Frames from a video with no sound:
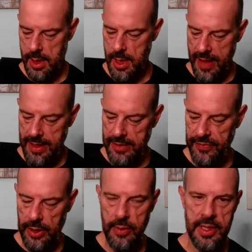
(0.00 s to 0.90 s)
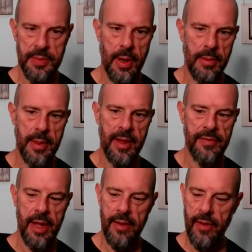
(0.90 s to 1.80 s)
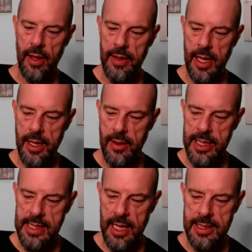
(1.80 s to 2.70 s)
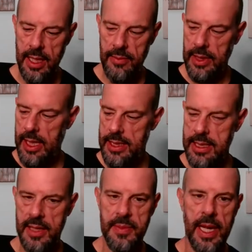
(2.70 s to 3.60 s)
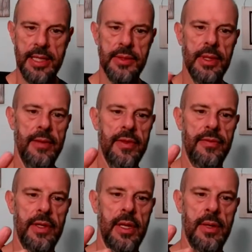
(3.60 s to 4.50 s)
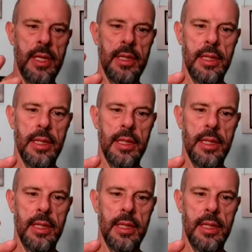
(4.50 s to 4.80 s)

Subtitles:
I think the Valona is probably my favorite. Of all the, he's got a ton of really nice knives, but I do love the Valona.